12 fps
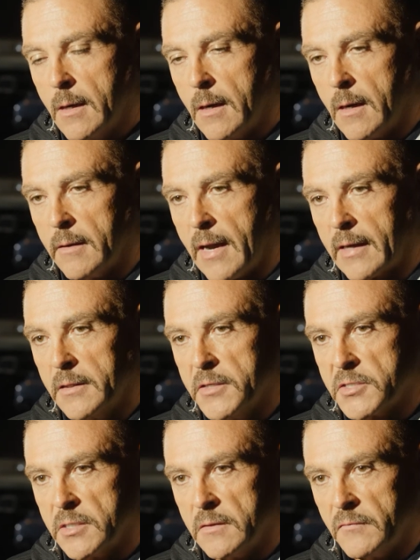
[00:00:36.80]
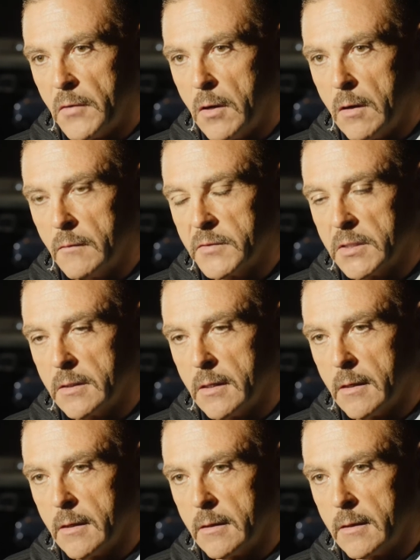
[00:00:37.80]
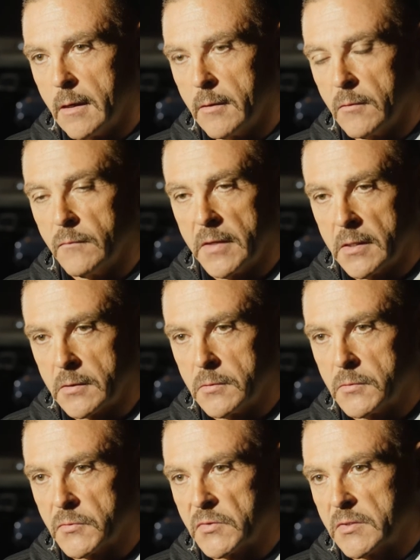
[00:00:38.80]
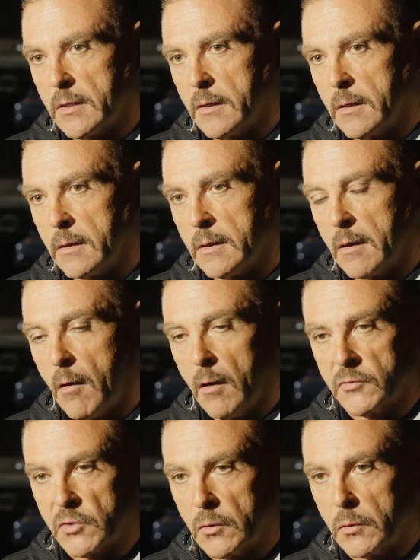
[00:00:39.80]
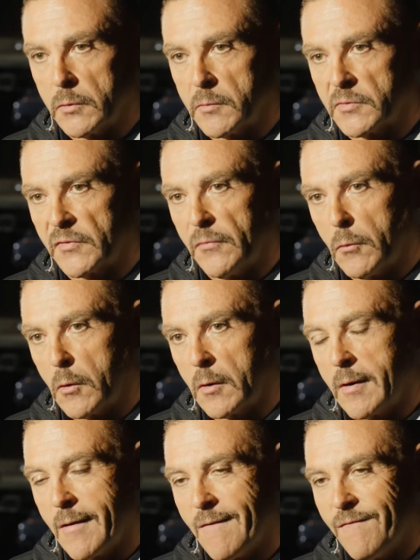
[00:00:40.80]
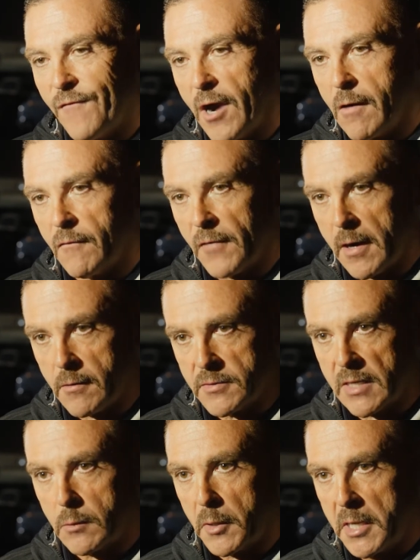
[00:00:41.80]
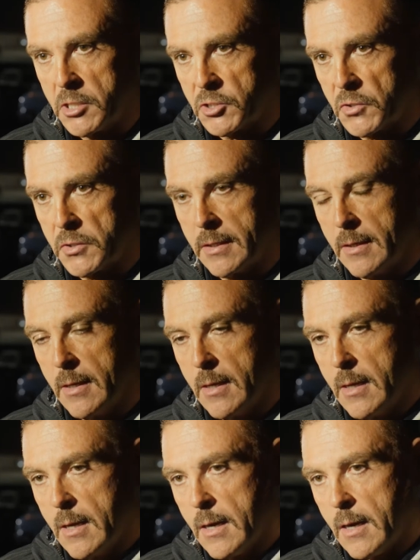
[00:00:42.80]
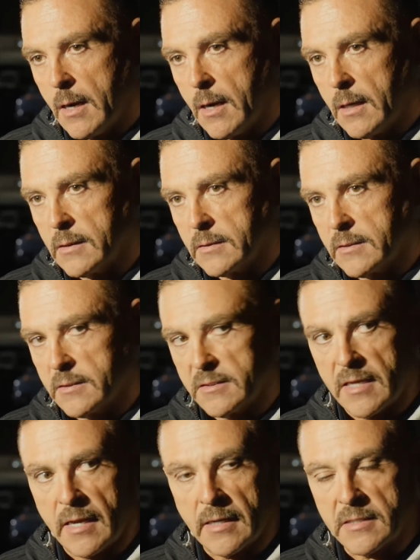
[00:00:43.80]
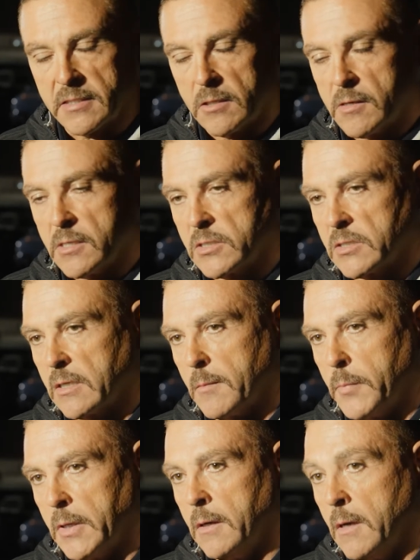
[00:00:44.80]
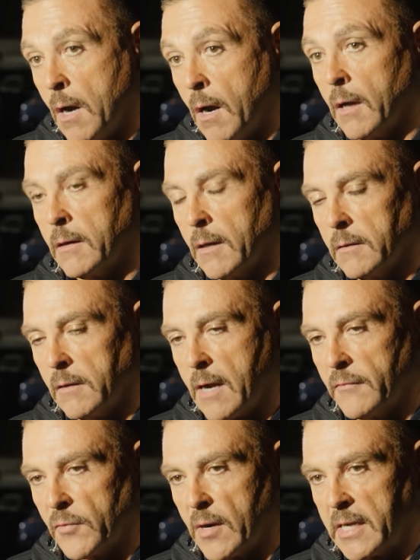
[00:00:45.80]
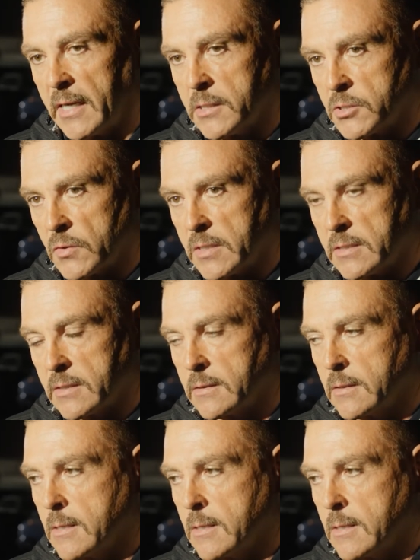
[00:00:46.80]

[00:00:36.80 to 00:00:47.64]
That collision involved other vehicles. All told, there was four firefighters that were injured, sustaining serious but non-life-threatening injuries.